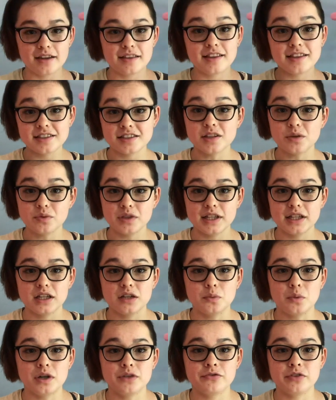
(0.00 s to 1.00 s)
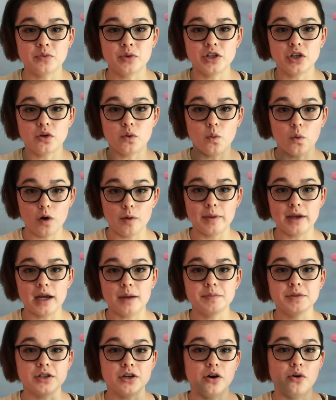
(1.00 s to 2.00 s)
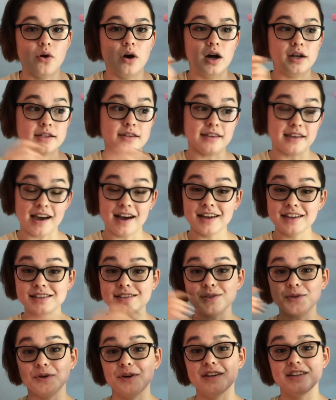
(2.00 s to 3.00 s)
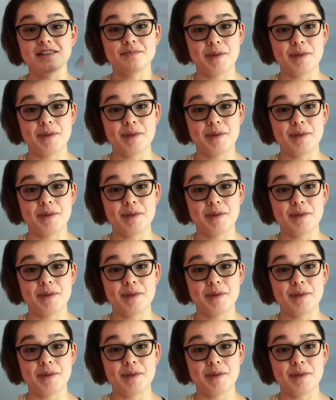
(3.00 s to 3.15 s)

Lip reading: This is a really good one for when you're warming up to go onto the ice or onto the